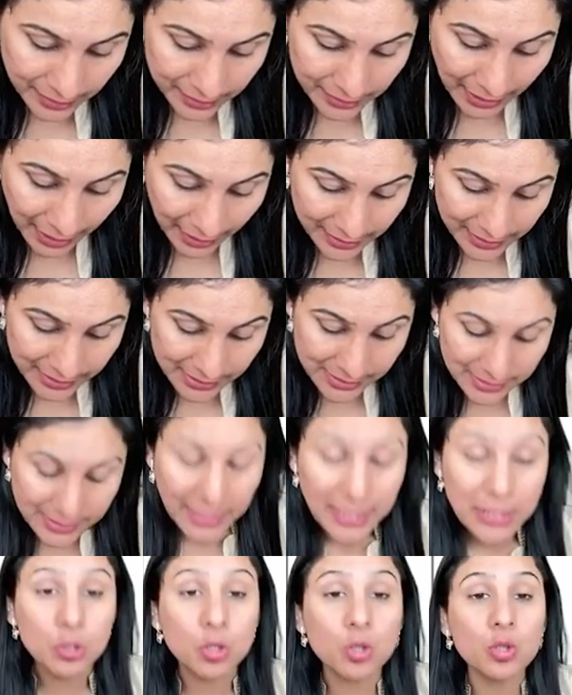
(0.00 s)
That is,
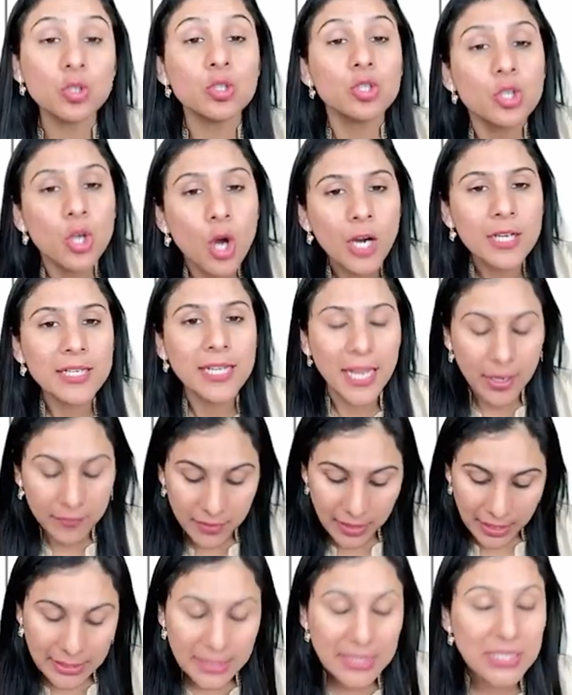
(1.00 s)
they do not have
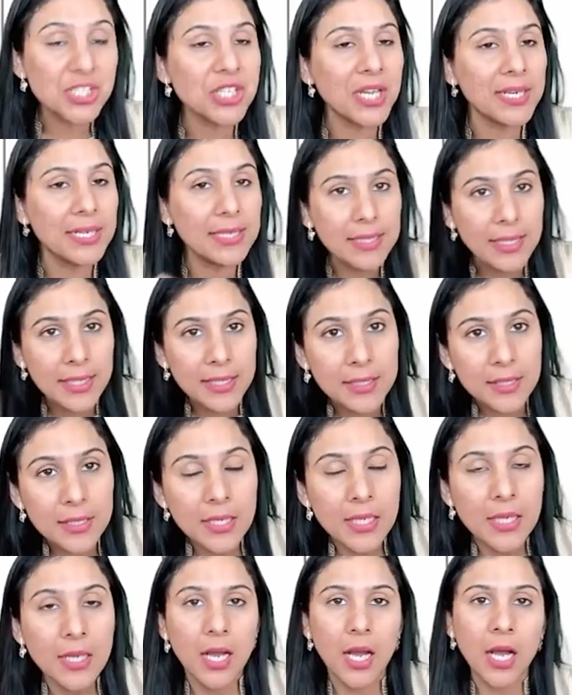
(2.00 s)
any genetic
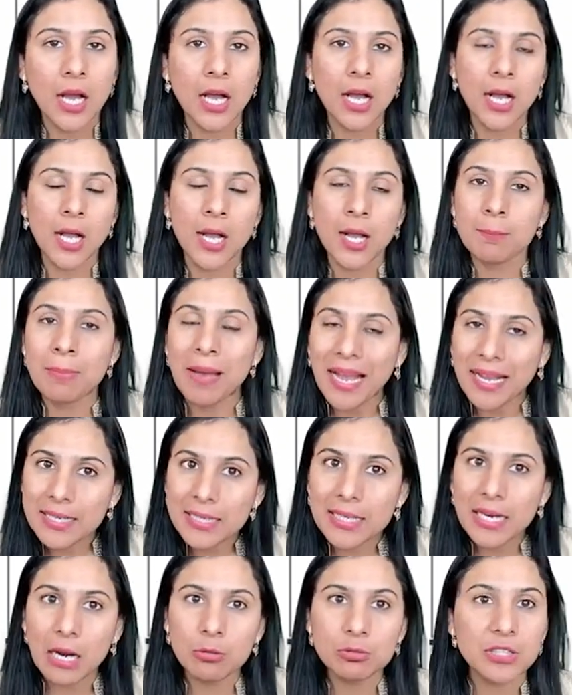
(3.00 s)
uh,
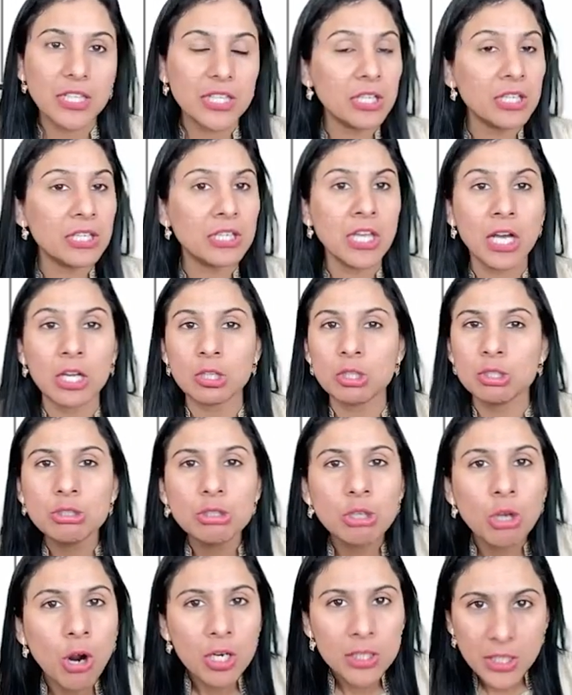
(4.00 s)
background, they, they are
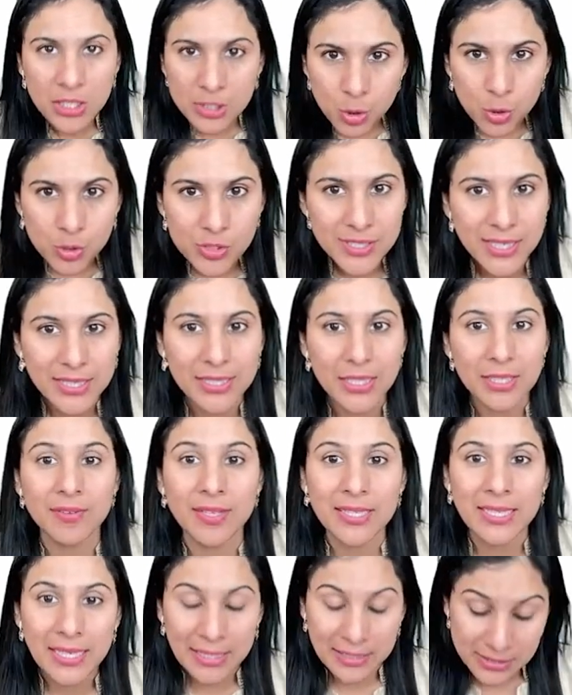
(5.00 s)
not associated with
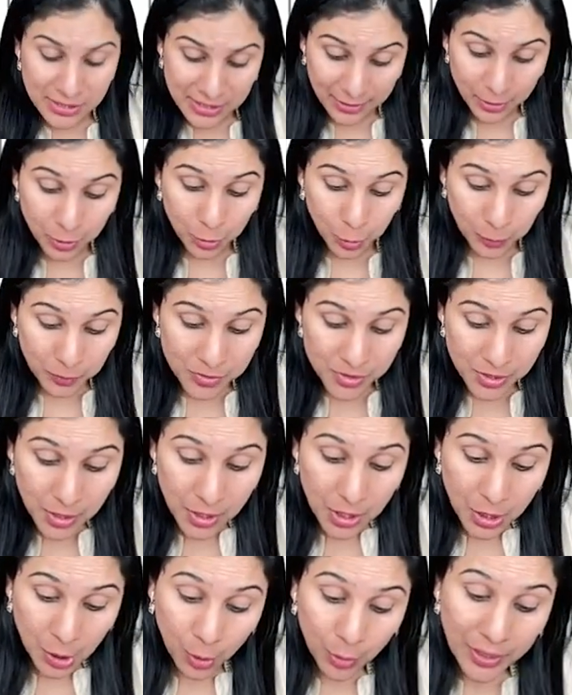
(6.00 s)
any syndromes.
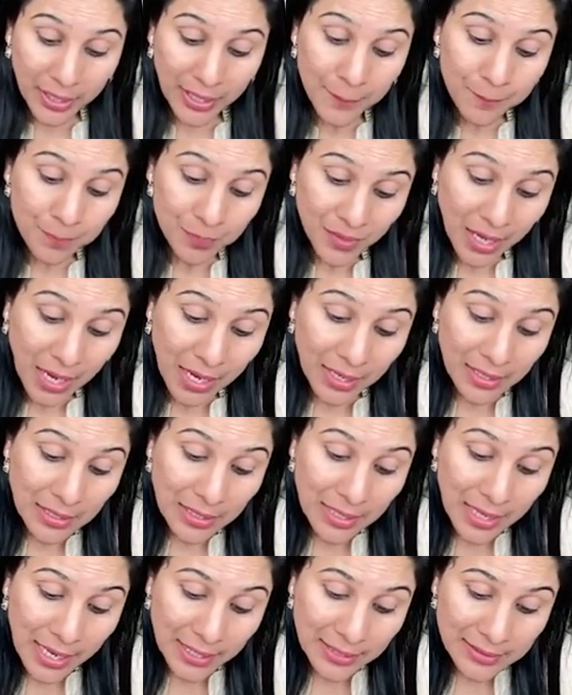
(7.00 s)
Okay,
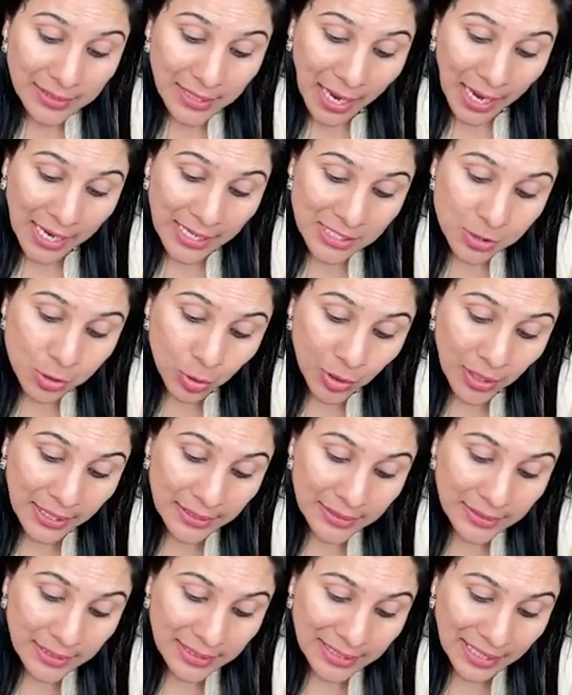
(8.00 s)
unlike the
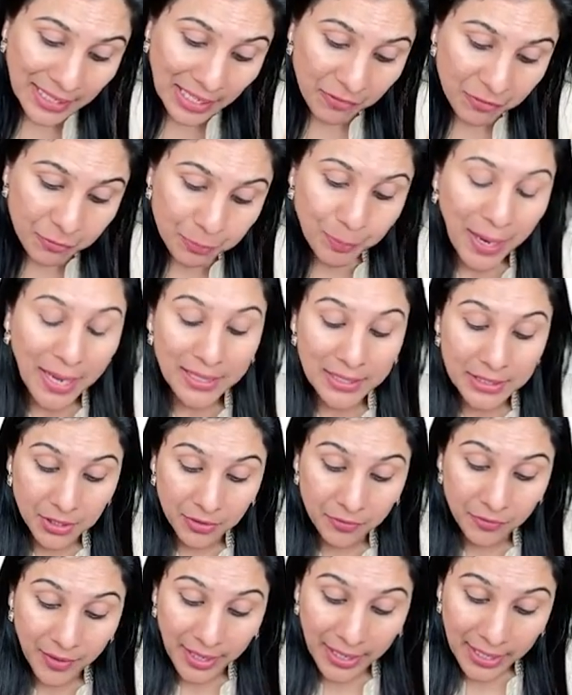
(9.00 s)
isolated cleft
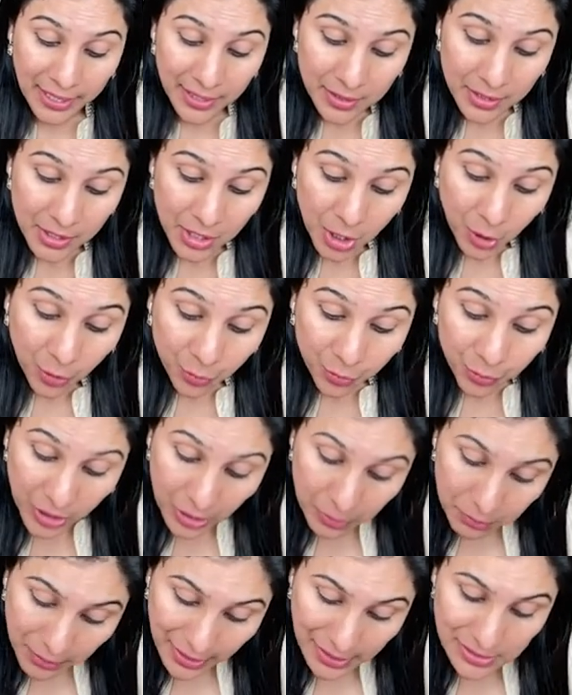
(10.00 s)
palate, where
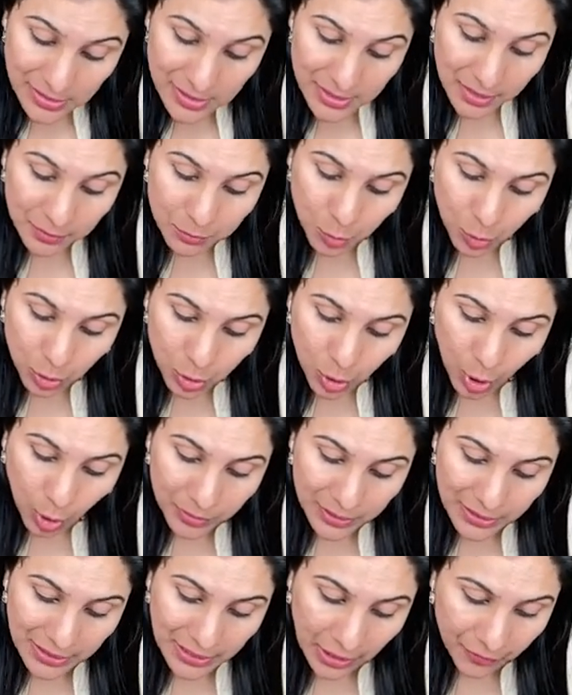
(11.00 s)
females are more
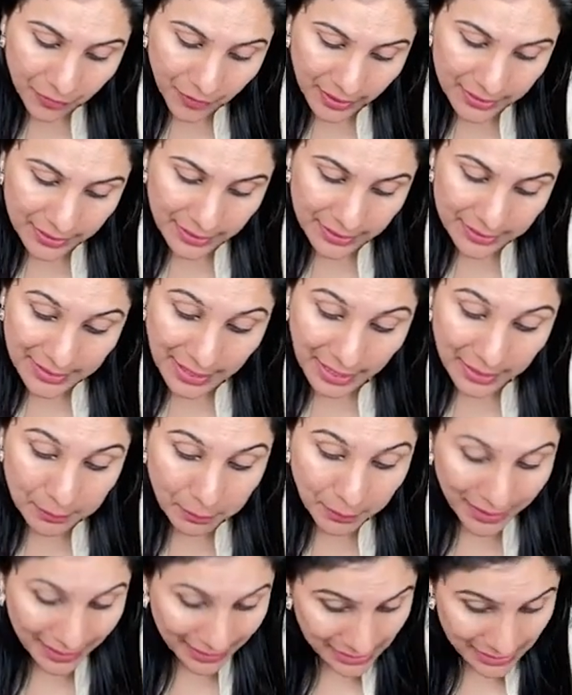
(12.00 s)
commonly affected
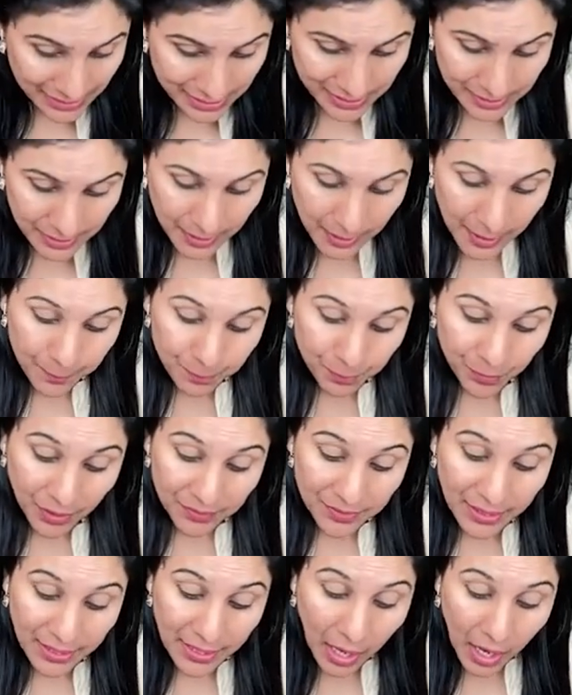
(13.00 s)
than males,
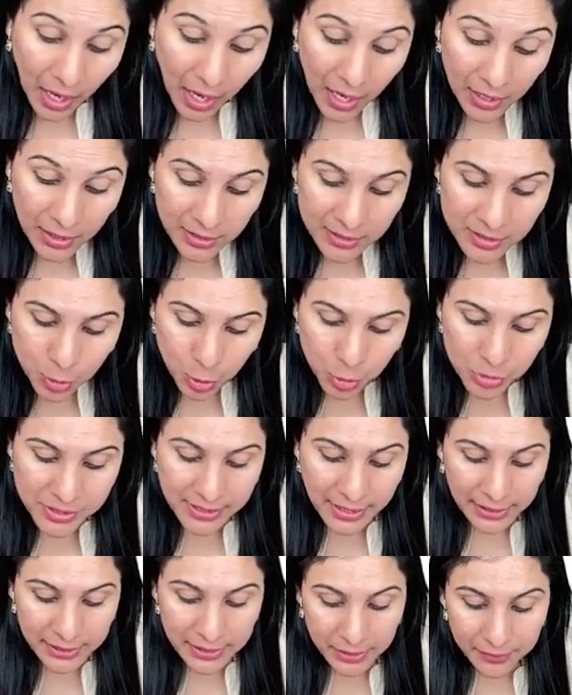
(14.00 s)
they are
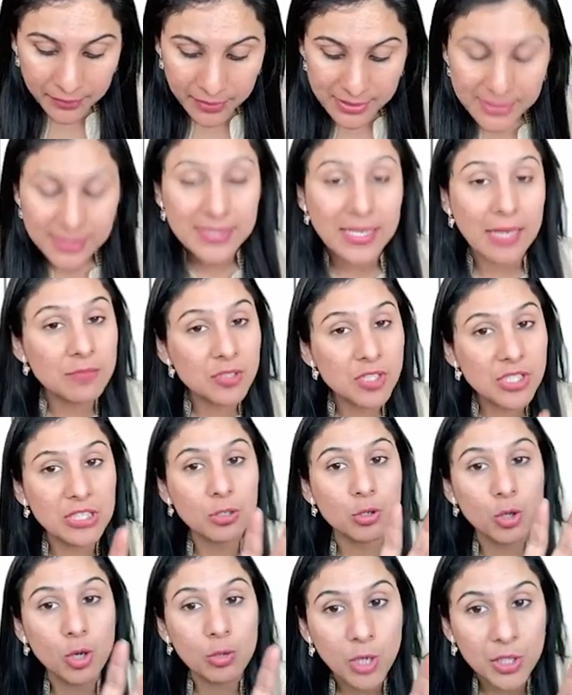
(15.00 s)
associated with some
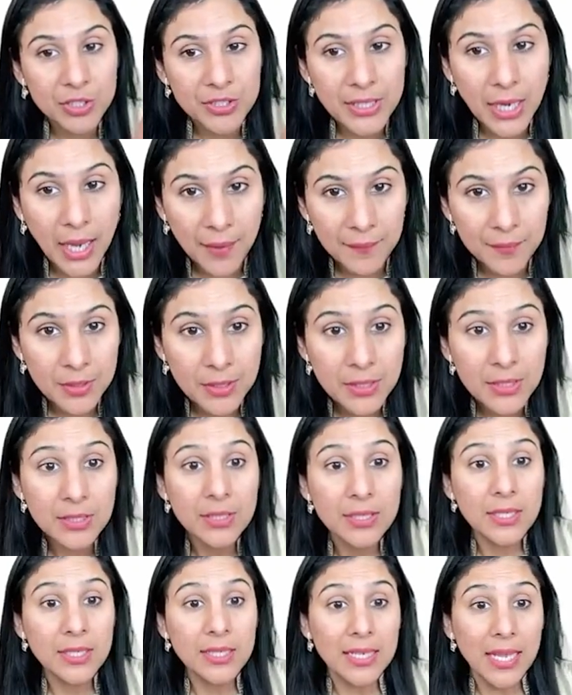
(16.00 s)
syndrome or the other,
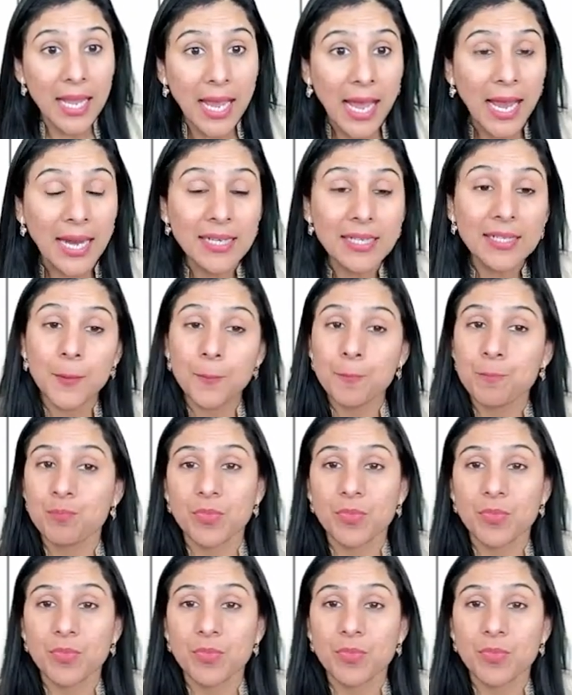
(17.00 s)
and